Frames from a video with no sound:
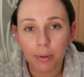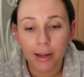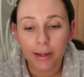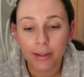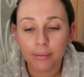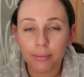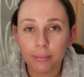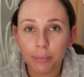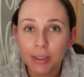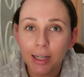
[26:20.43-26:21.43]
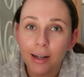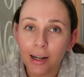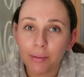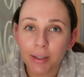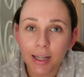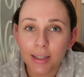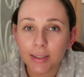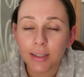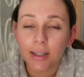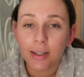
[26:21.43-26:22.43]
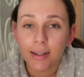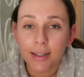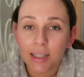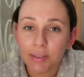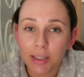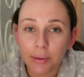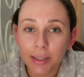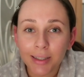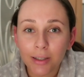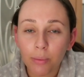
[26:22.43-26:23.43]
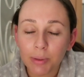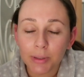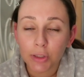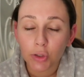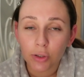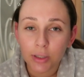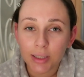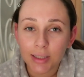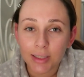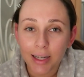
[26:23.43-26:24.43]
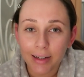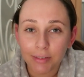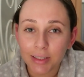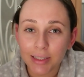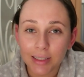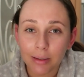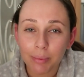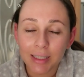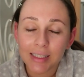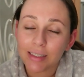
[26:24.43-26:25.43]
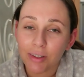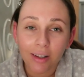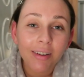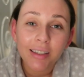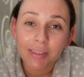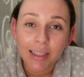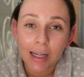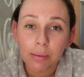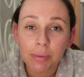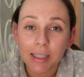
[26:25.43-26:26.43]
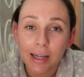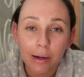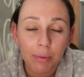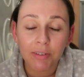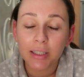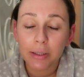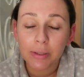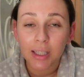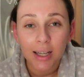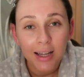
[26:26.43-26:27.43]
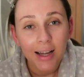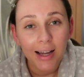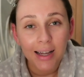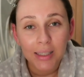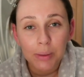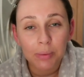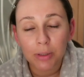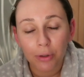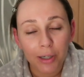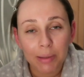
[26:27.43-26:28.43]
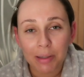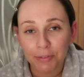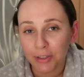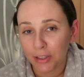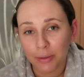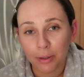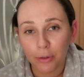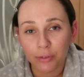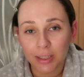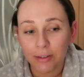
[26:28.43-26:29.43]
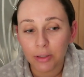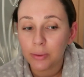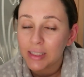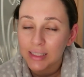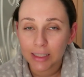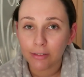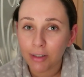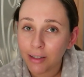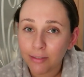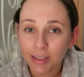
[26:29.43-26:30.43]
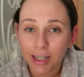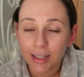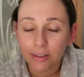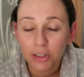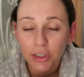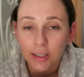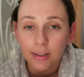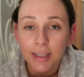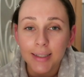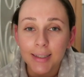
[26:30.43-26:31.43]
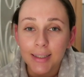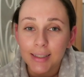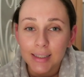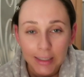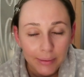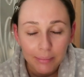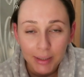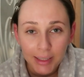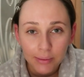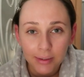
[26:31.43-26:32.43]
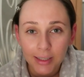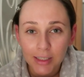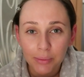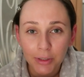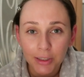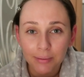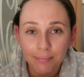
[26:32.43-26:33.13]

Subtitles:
But yeah, I'm gonna end the video here. Hope you enjoyed. If you did, please give it a like, it really helps out my videos, and subscribe if you're new. I'd love to have you stick around, and I shall see you in my next one. Thanks for watching.